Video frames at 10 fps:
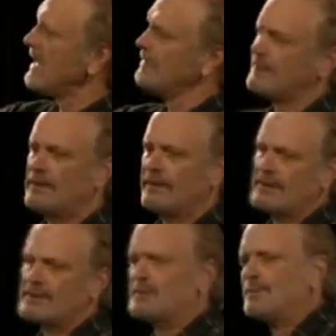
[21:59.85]
have here
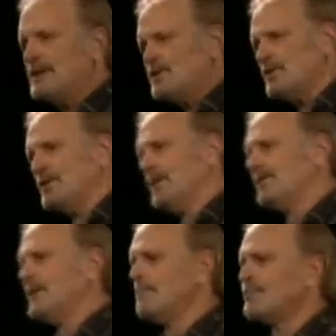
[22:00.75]
is a picture
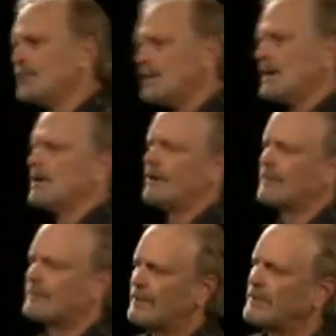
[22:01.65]
of a prayer
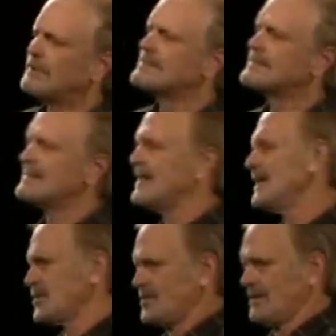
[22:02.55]
of
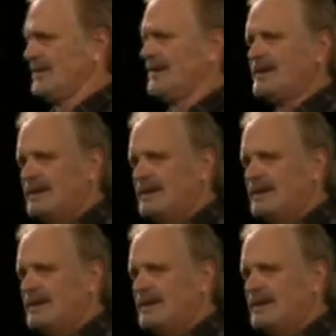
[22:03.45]
renunciation.